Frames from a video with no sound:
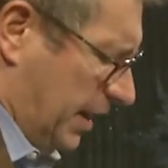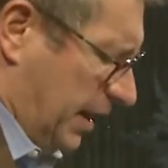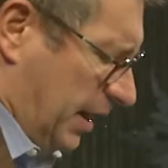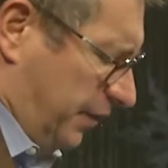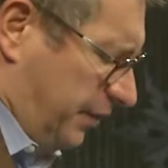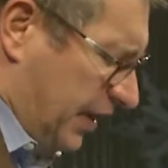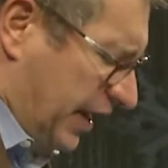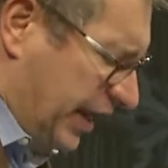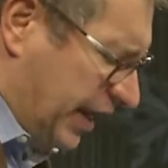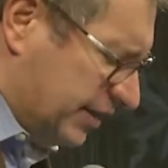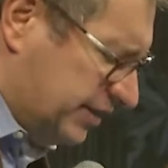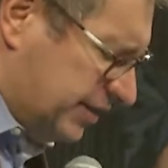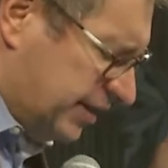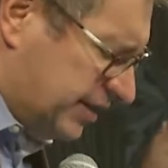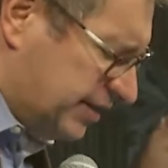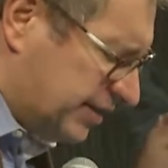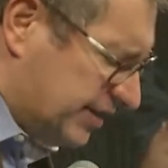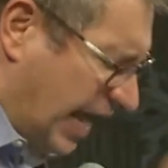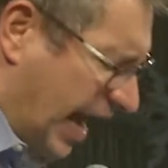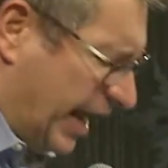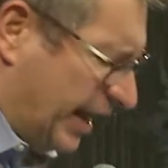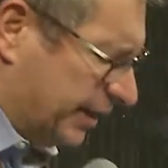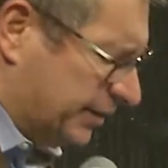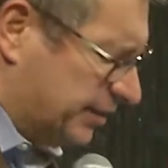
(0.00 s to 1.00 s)
that as he
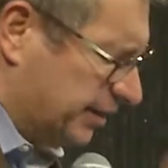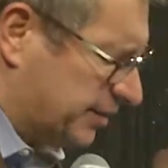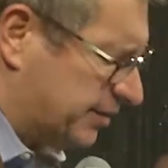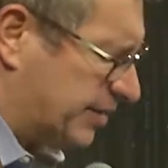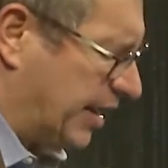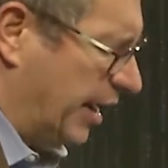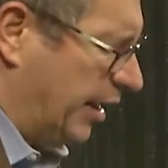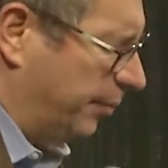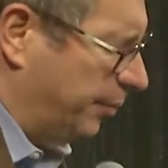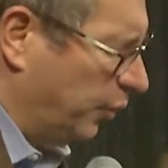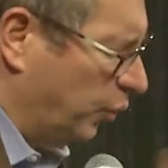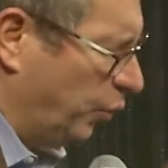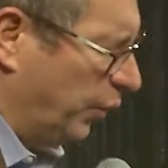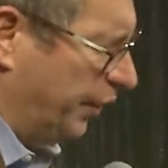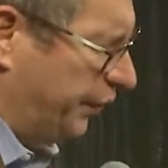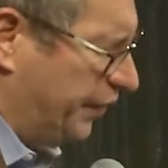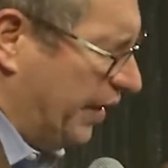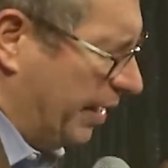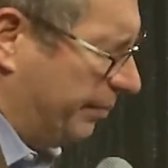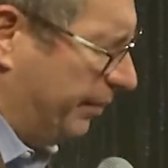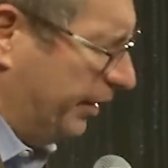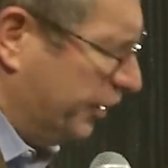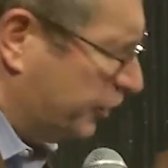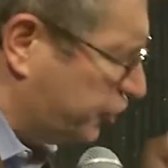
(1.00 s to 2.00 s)
sat at the table with
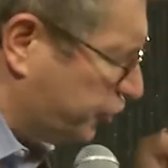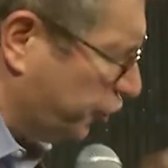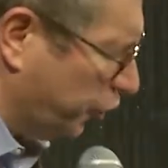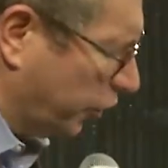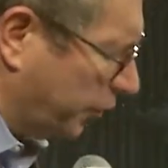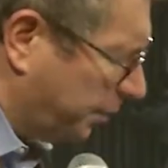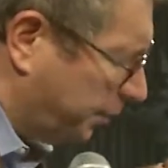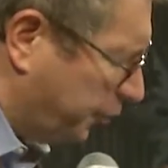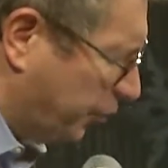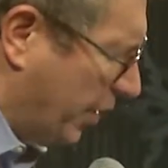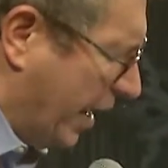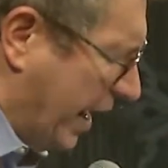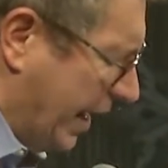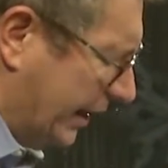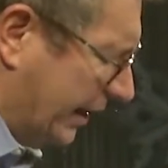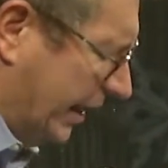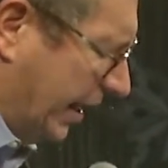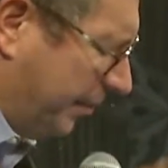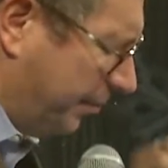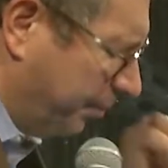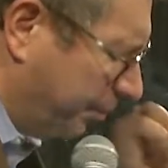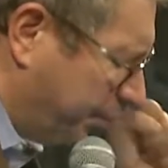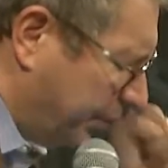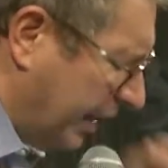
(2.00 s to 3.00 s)
them, he took bread
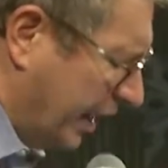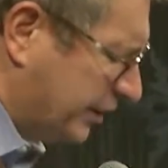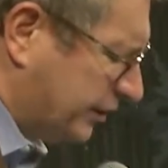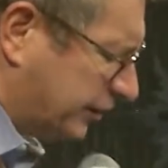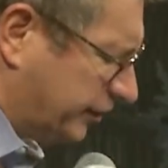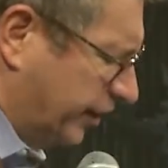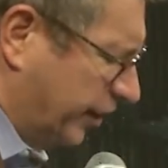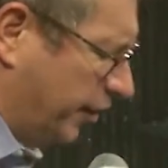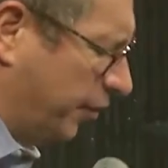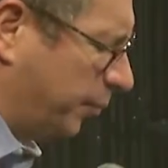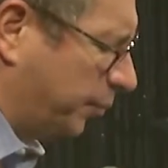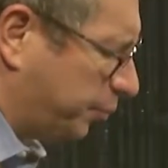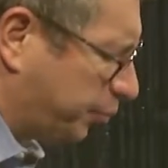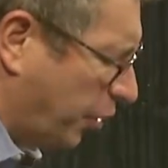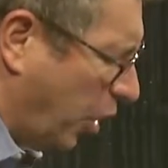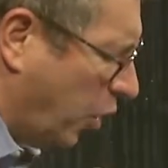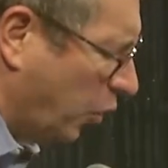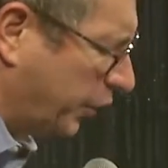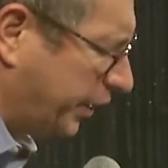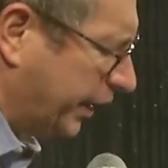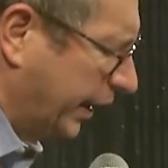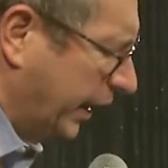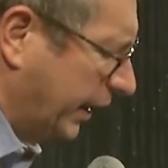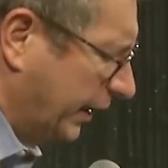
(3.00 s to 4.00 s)
and blessed it and
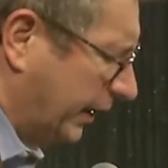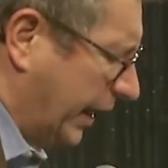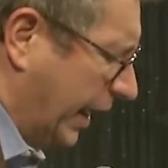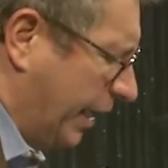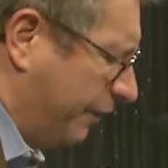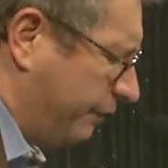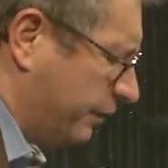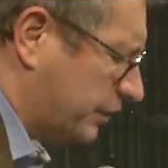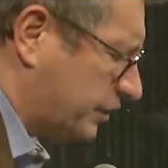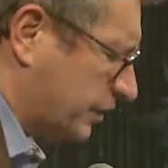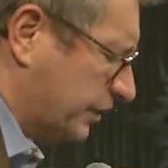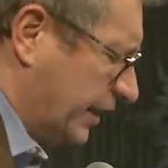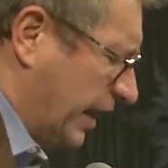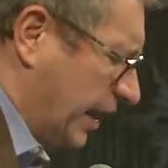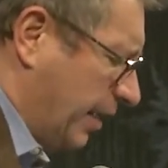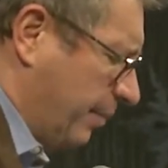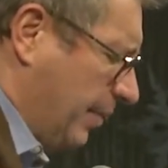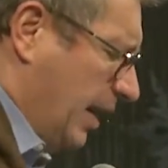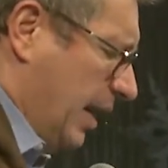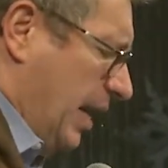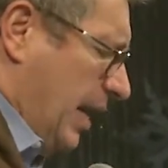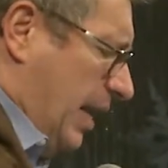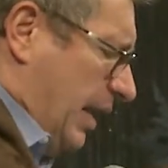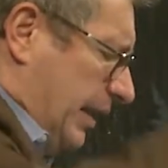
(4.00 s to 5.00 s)
broke it and gave it to them.
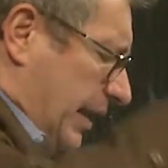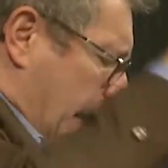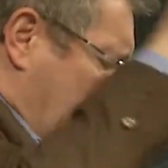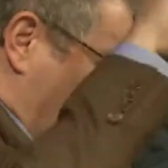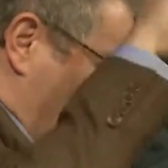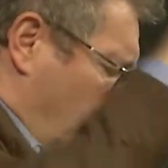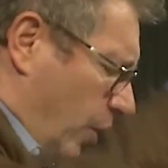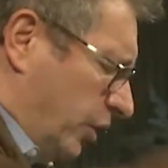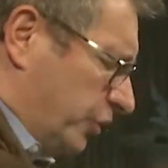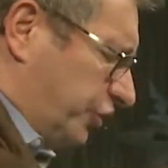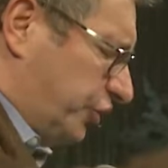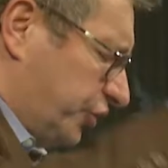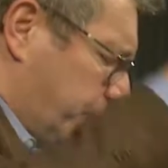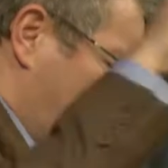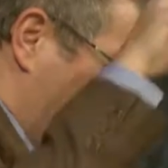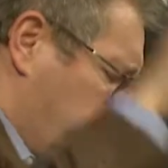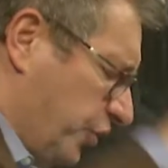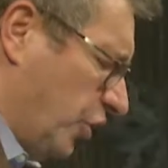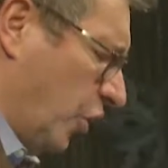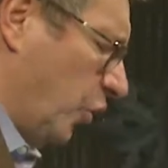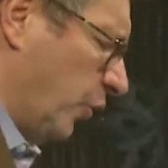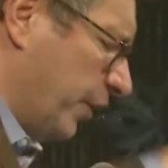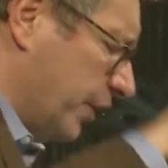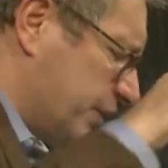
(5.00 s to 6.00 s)
Now I want you to
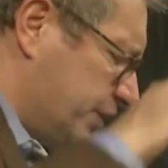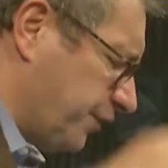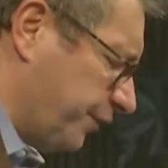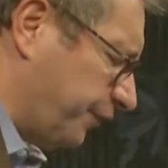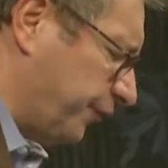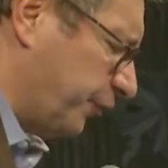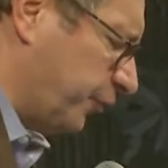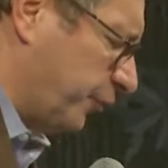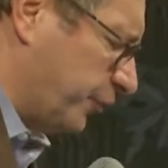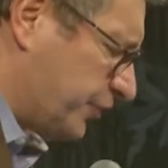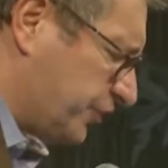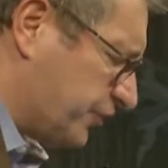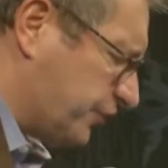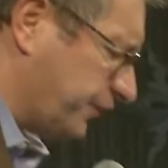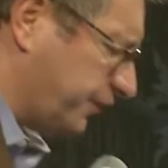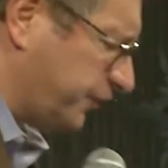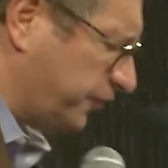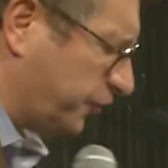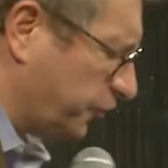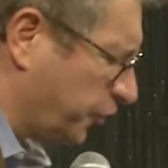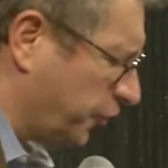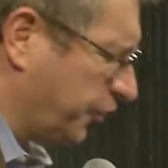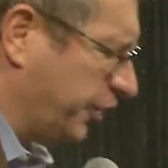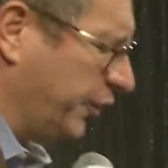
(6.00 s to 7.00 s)
notice verse
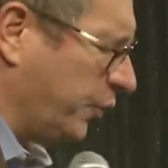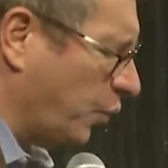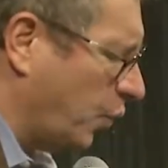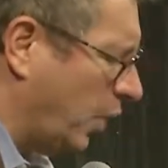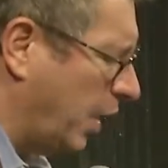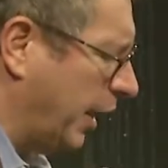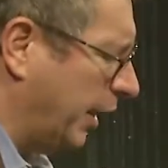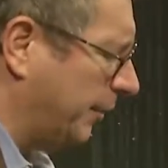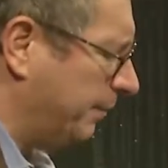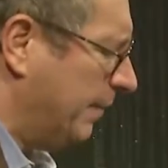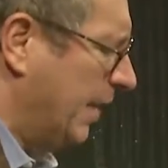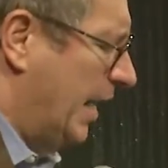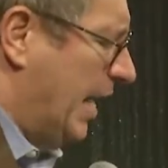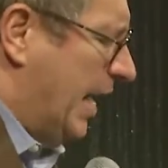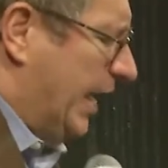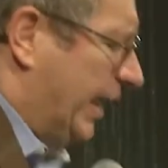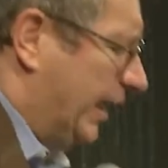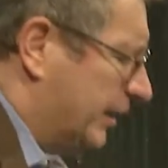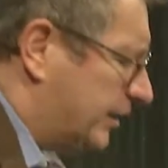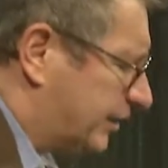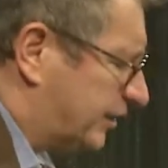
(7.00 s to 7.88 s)
31. It